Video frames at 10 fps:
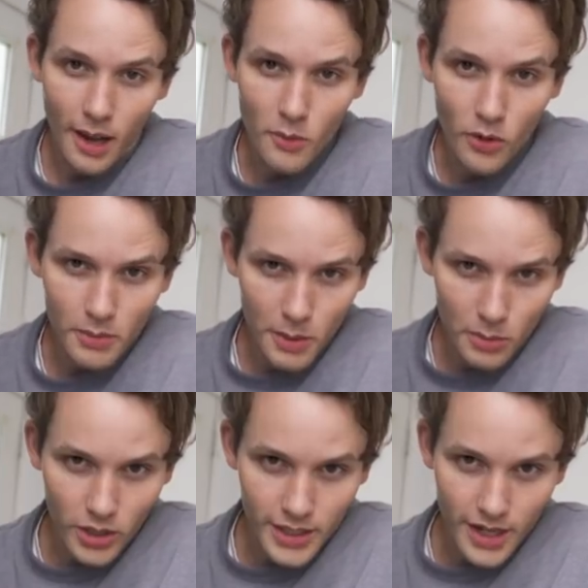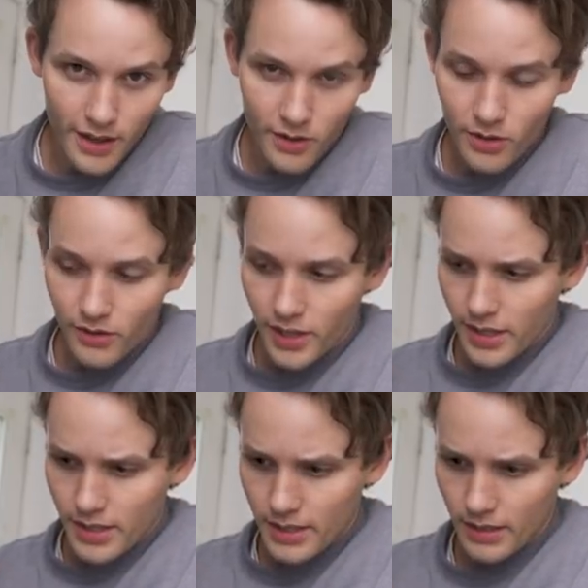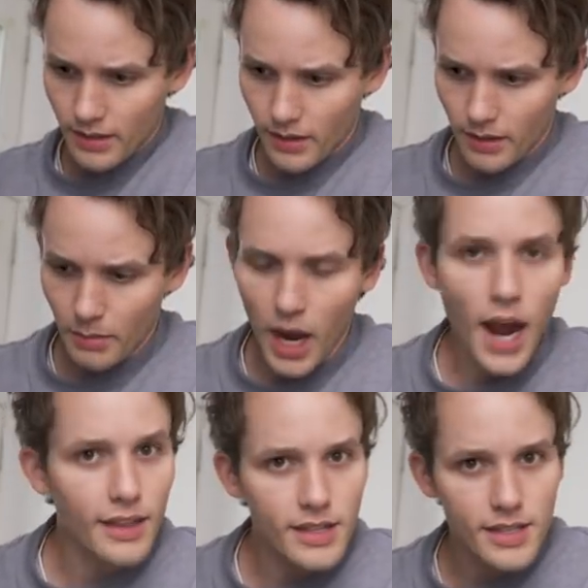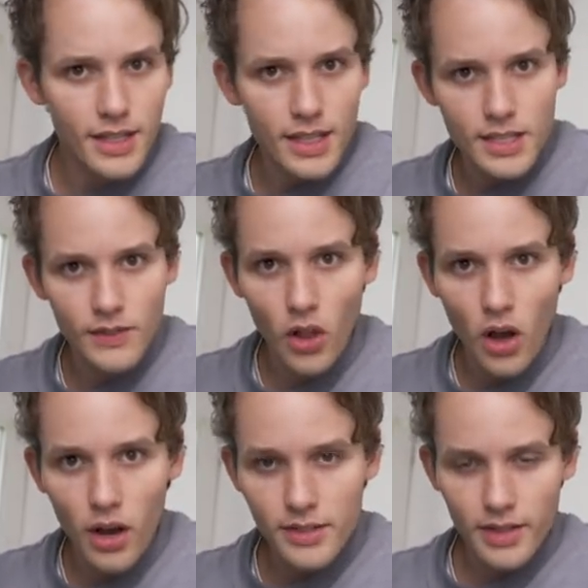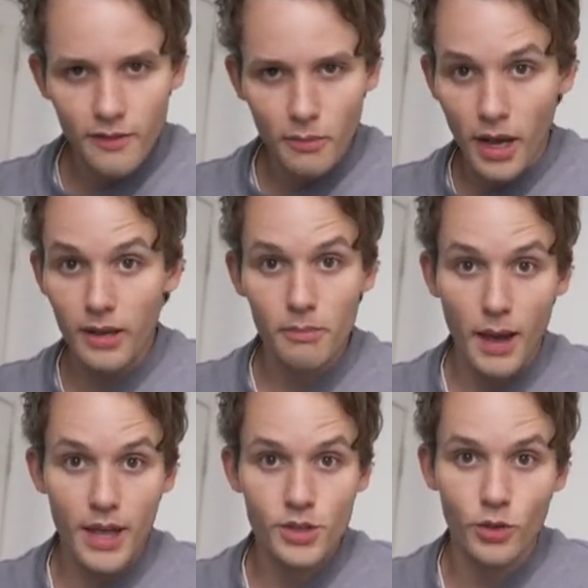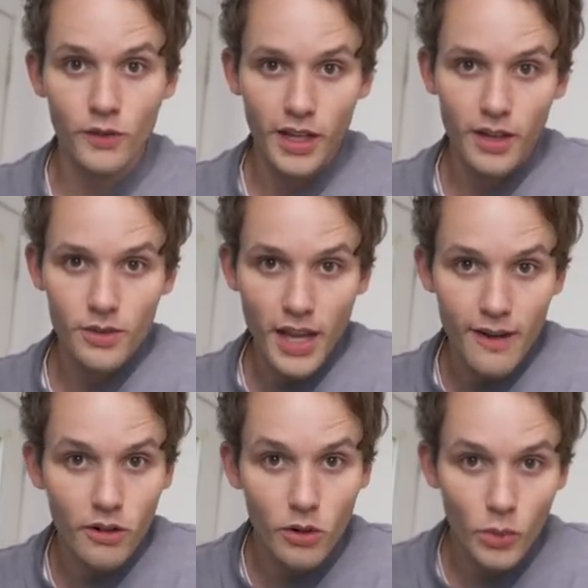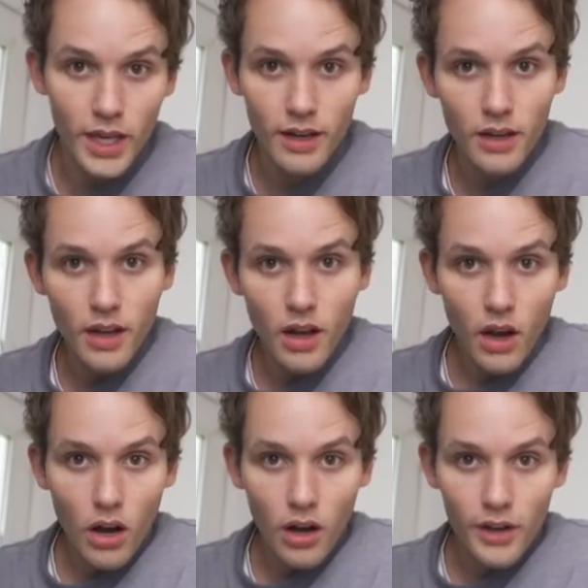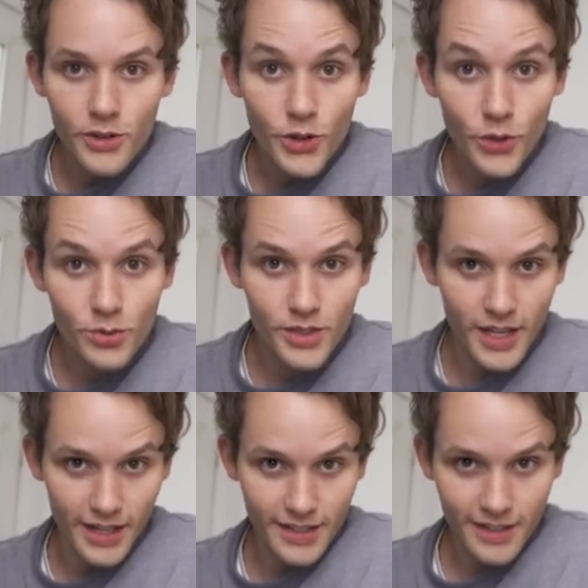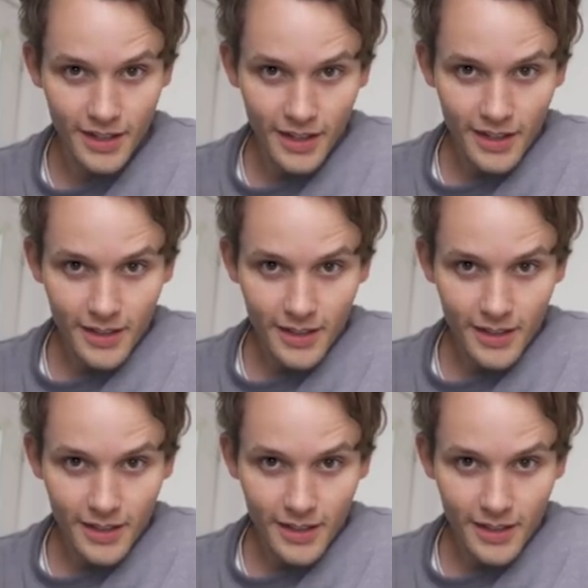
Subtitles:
I'm going to be putting together these behind the scenes vlogs of my magical videos every week on Tuesdays.